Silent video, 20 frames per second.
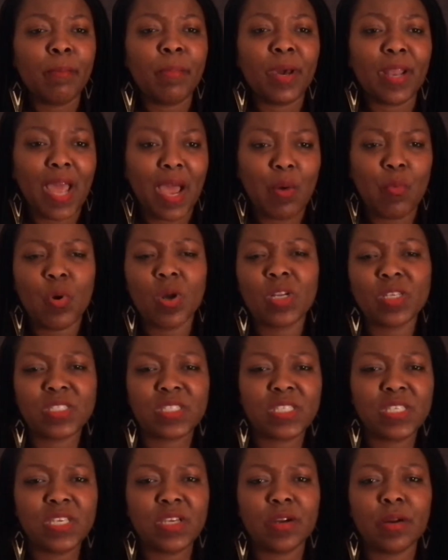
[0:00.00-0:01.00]
but I want to
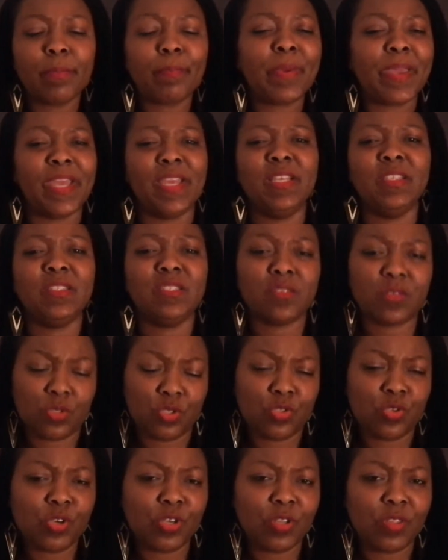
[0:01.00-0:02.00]
see her paying
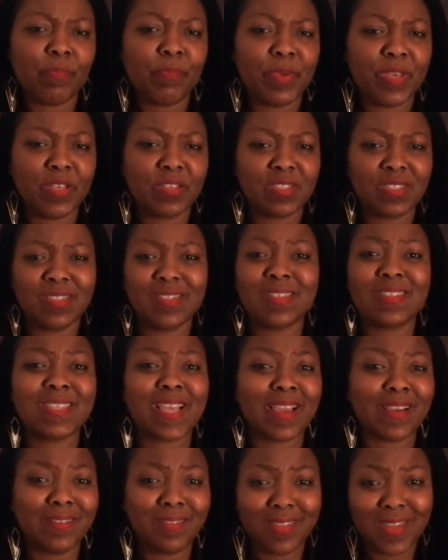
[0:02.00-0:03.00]
certain bills in the
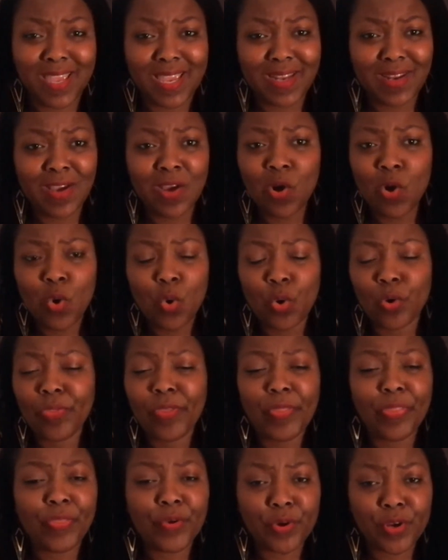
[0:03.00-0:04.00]
second date, or
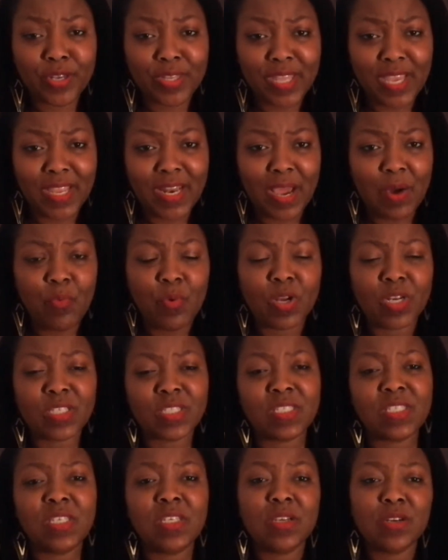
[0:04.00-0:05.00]
the third date. I want to
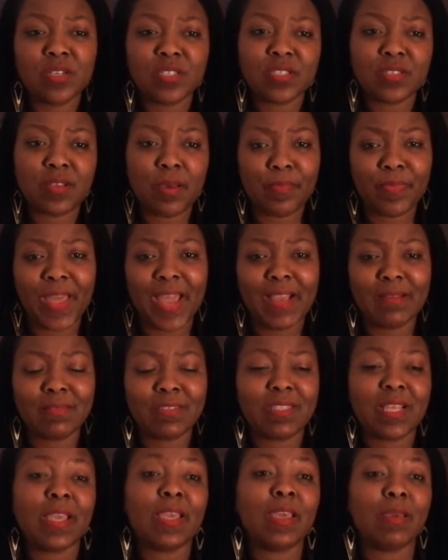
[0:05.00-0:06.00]
see her
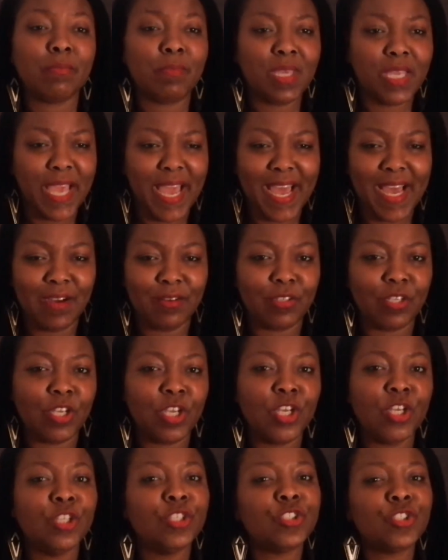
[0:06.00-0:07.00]
sometimes taking me out.
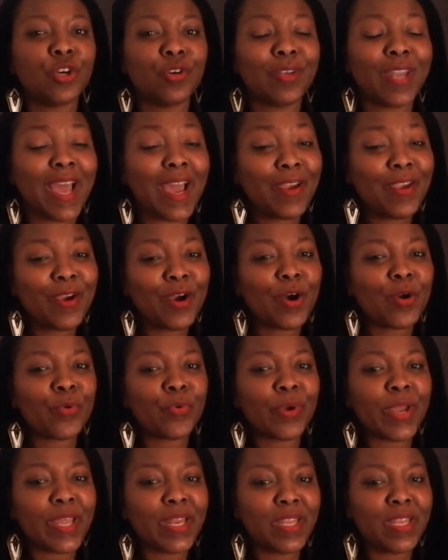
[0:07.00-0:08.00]
So now you're
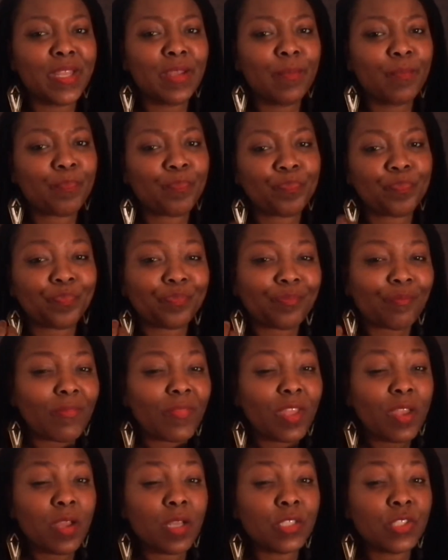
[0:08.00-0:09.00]
already
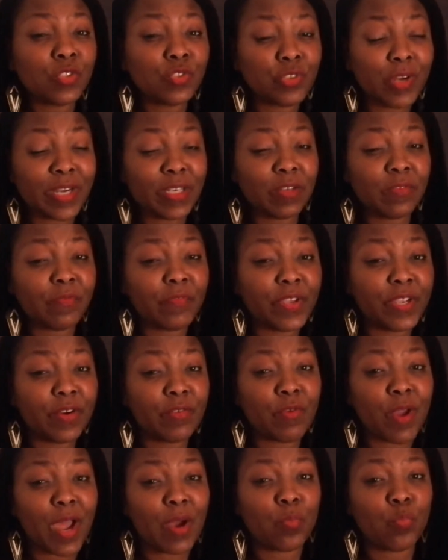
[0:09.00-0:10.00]
trying to
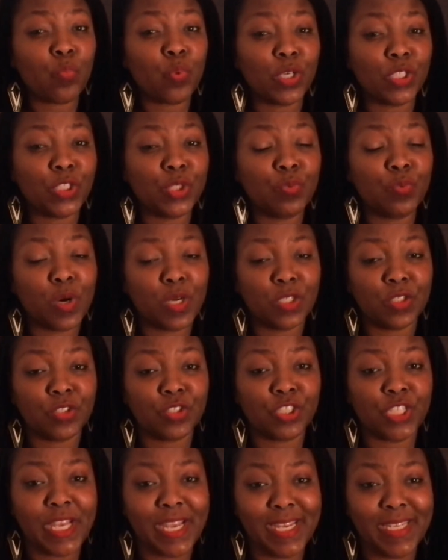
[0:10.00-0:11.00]
figure out what you want to
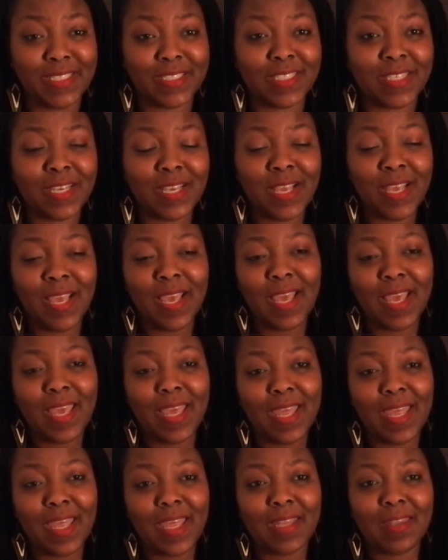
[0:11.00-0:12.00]
change.
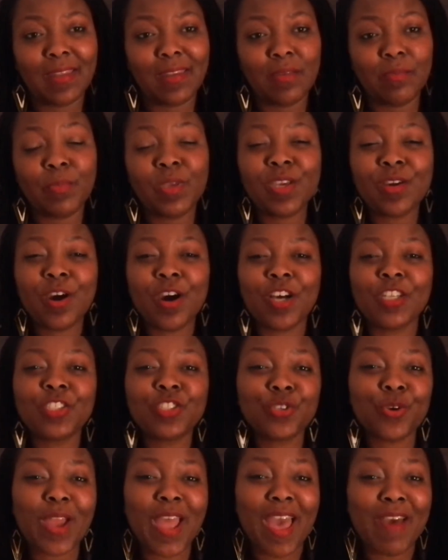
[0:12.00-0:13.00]
And
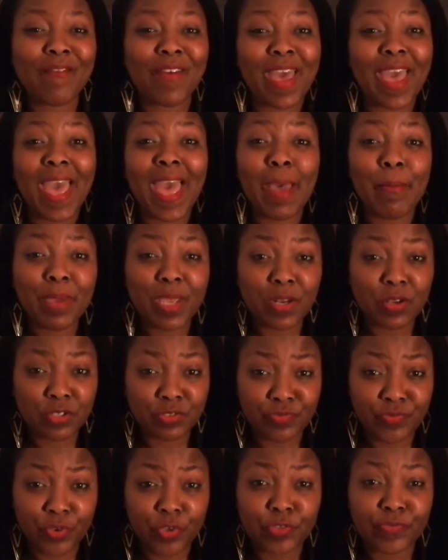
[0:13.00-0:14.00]
because you have a habit
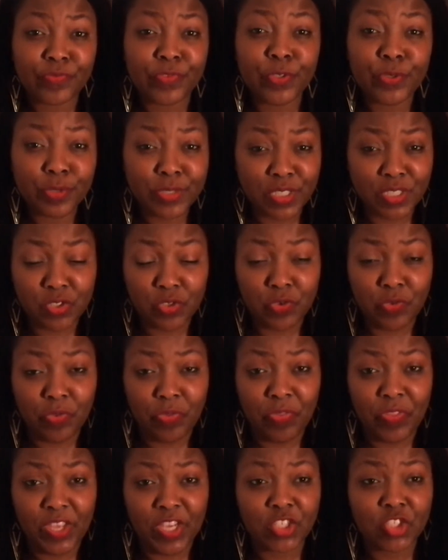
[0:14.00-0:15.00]
of doing
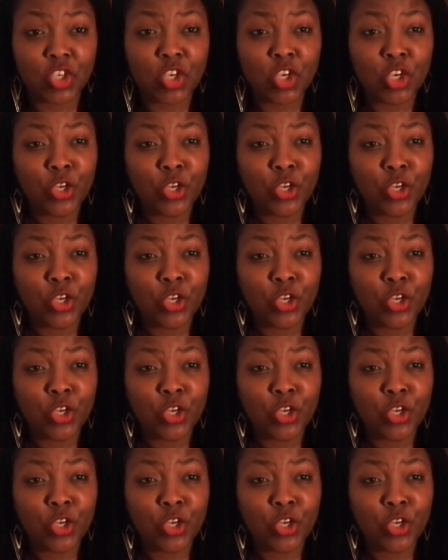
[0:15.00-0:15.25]
certain things,